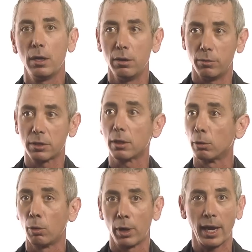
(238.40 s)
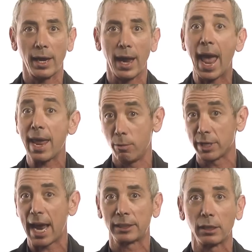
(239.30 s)
who was looking, he
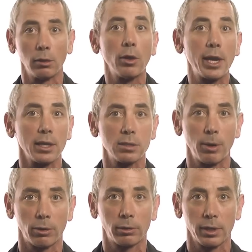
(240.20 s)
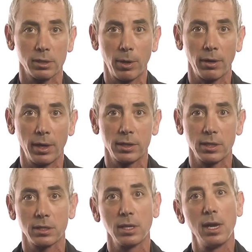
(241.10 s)
was actually looking at spiritual
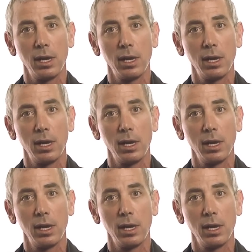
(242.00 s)
experiences